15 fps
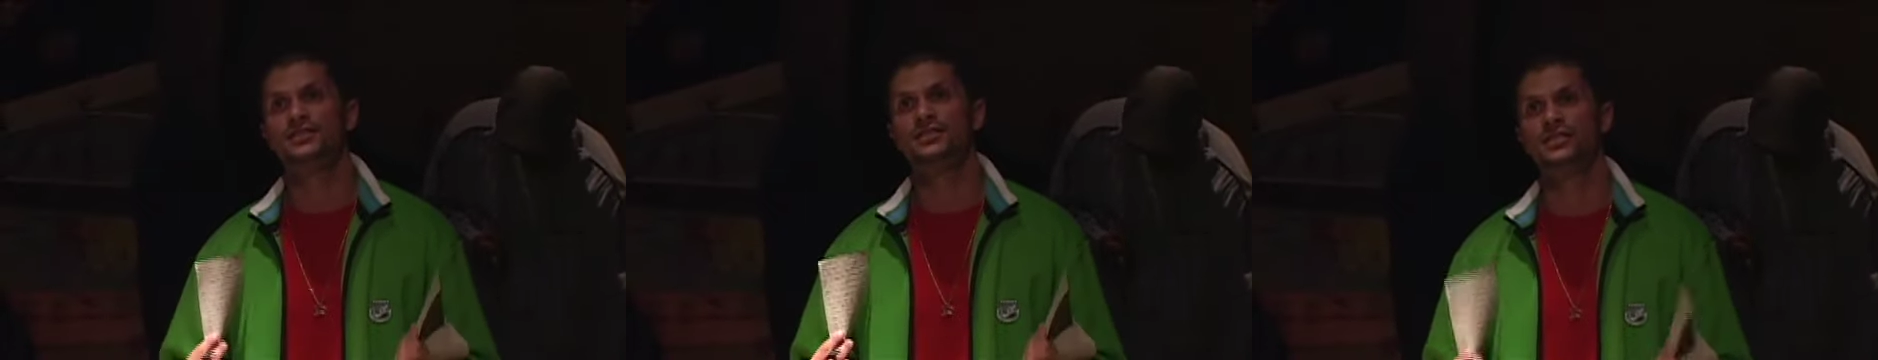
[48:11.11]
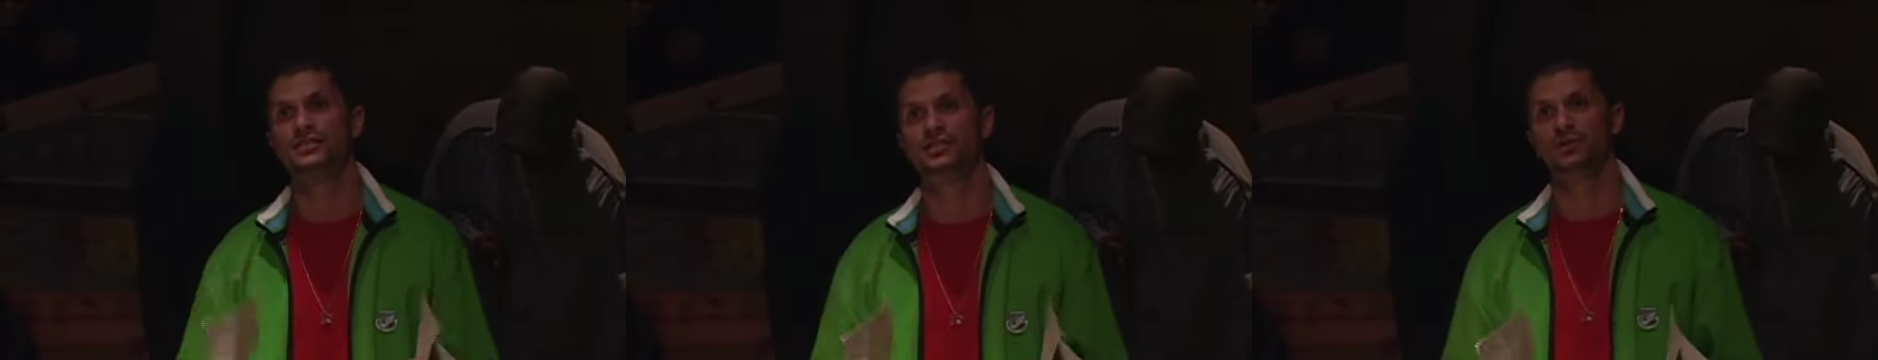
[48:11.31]

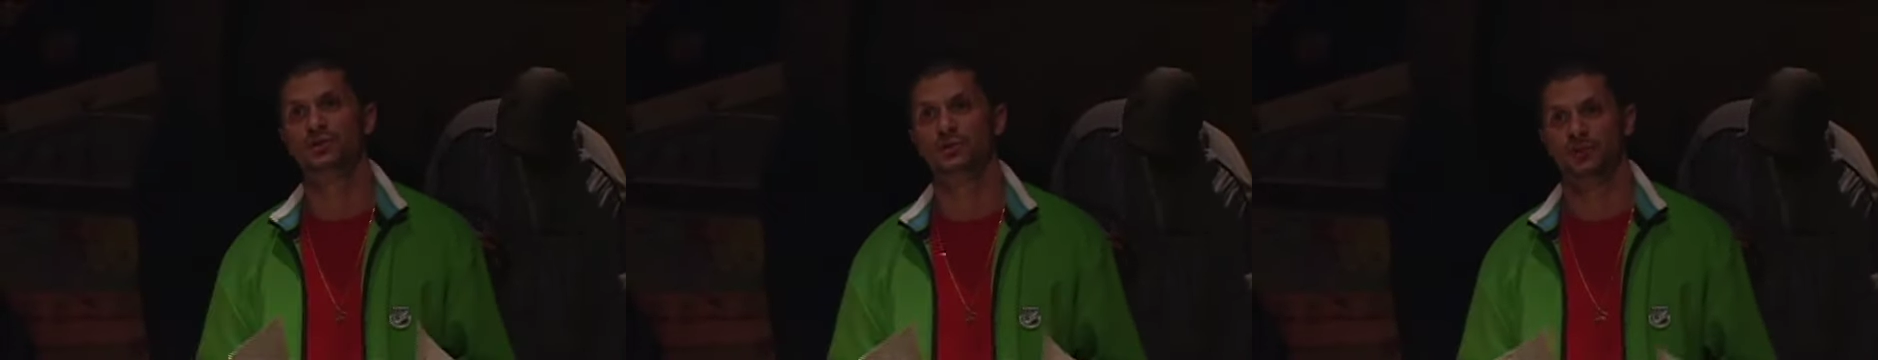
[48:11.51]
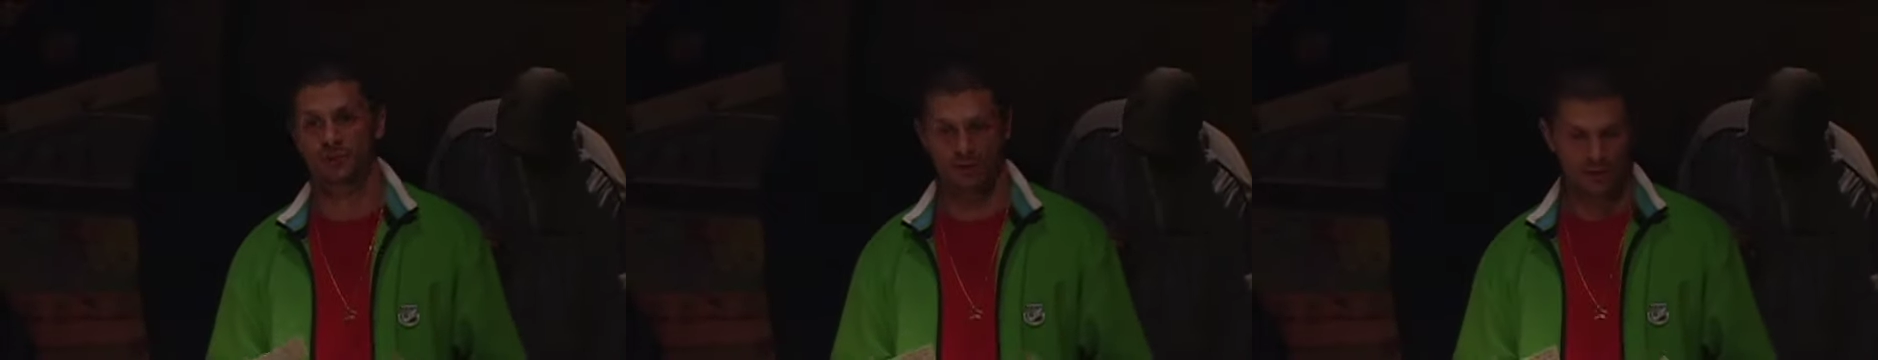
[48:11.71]
to
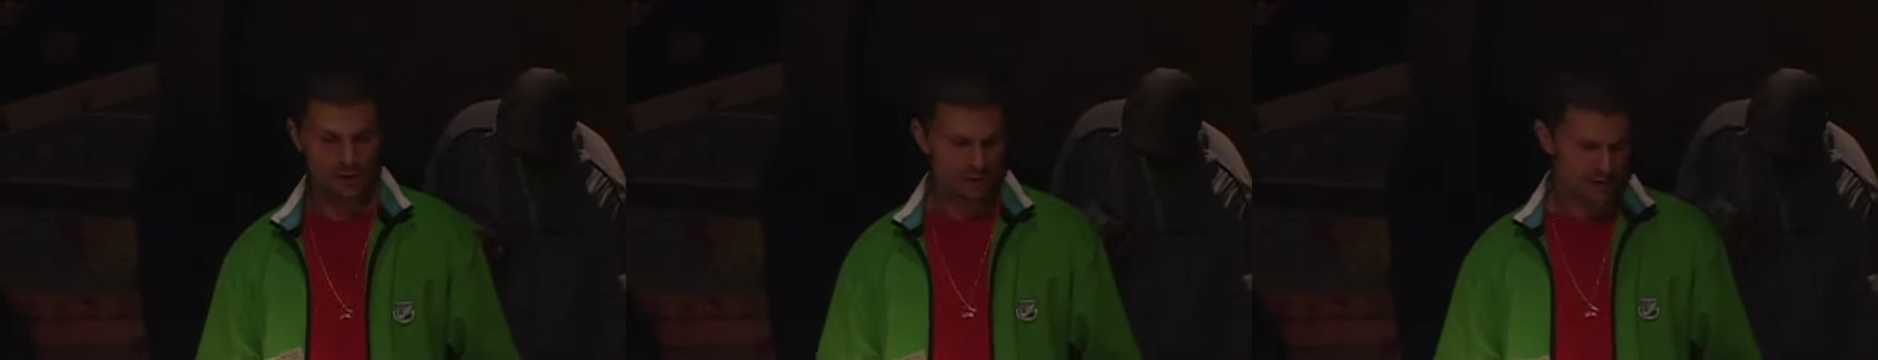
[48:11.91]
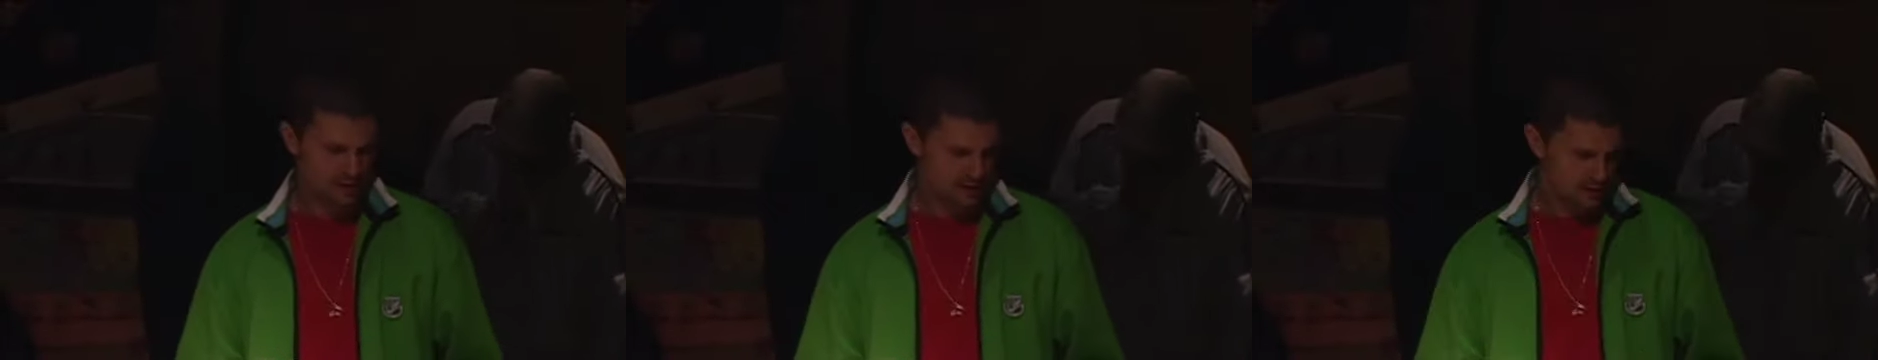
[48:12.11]

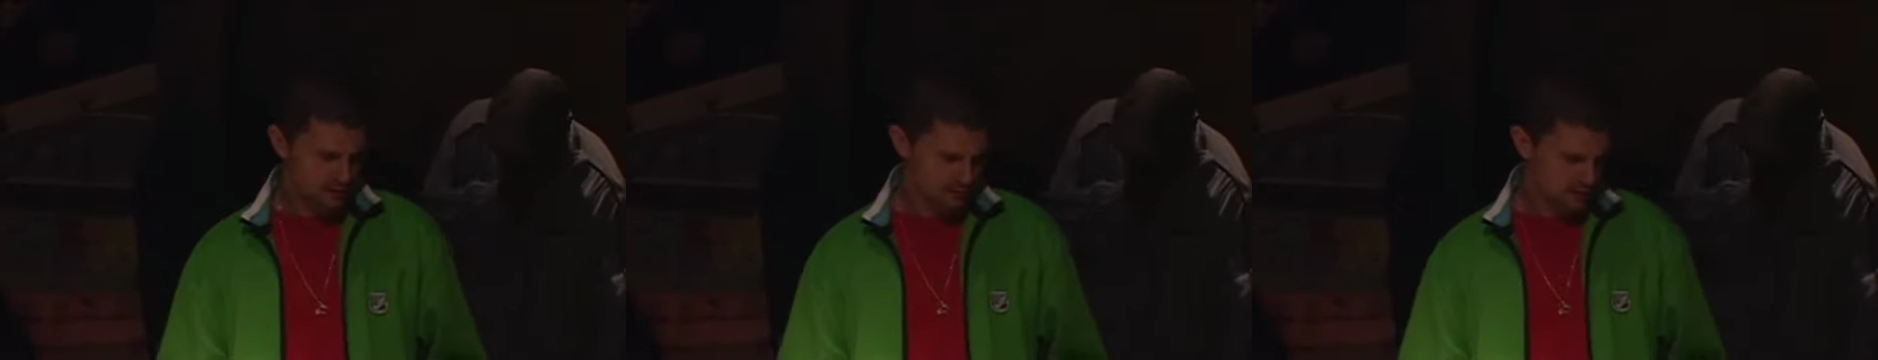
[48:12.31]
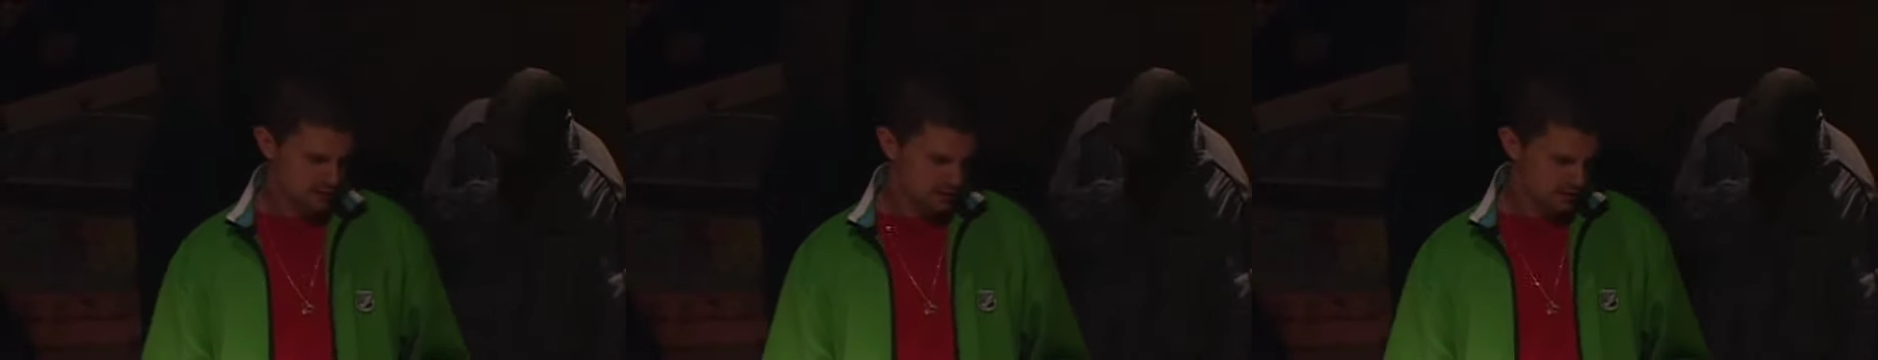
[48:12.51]

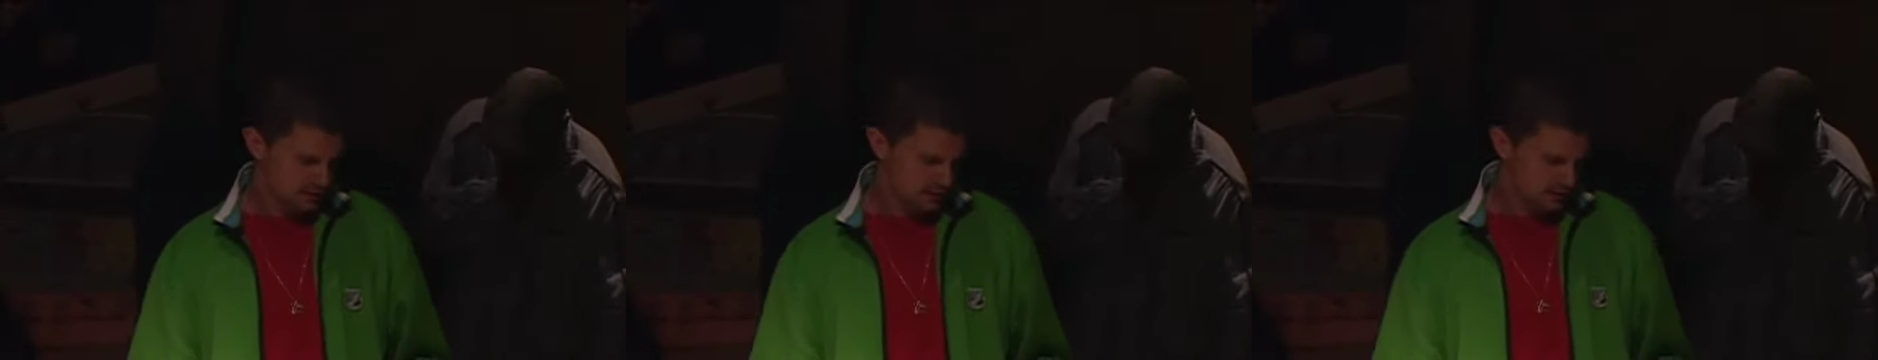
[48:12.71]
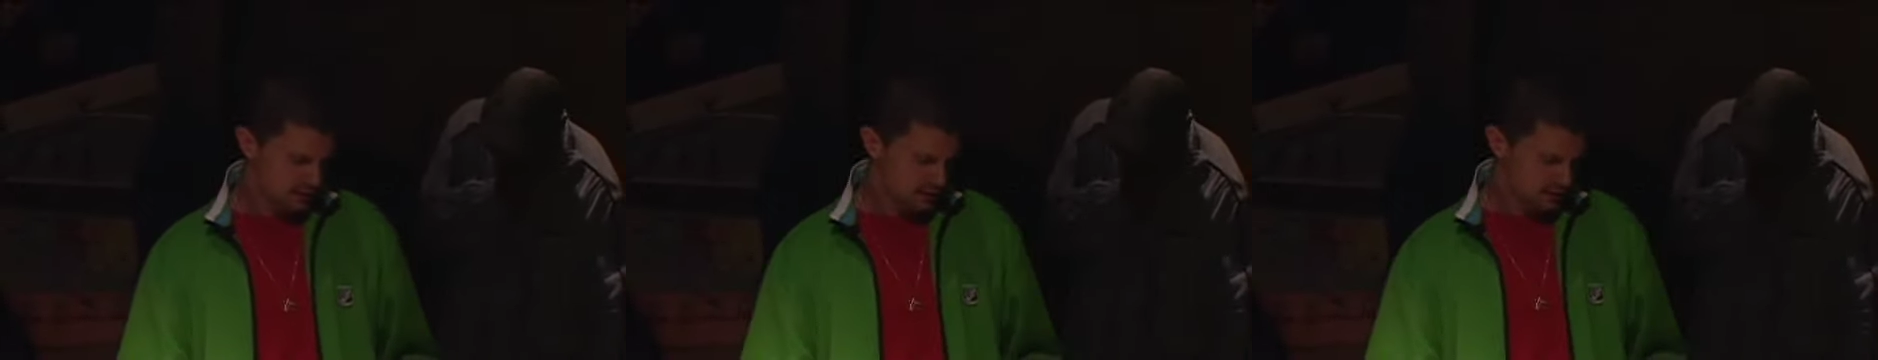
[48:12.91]

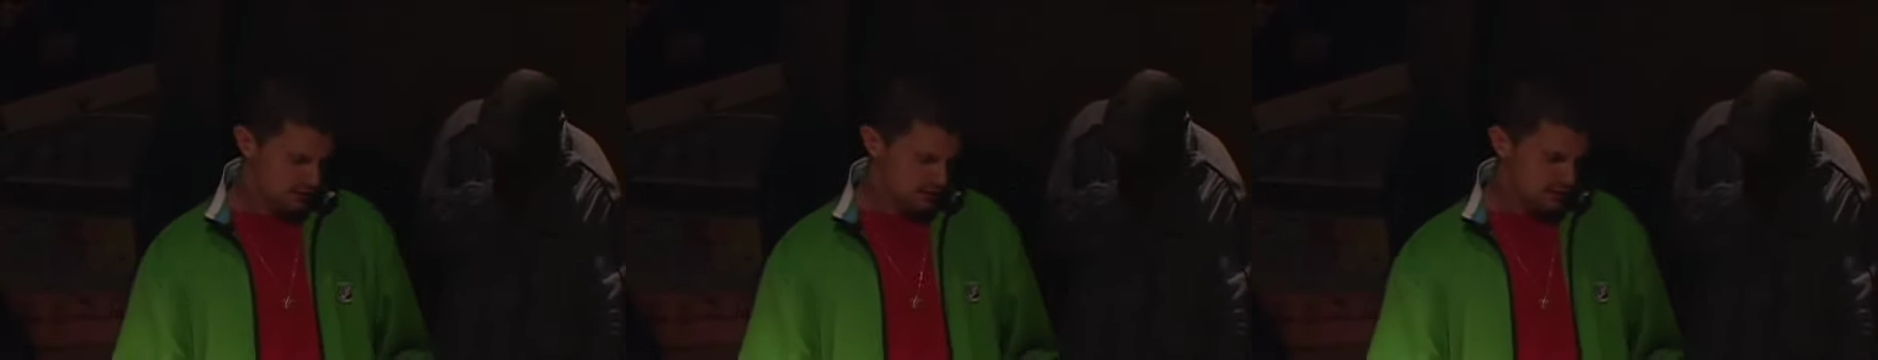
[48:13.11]
do.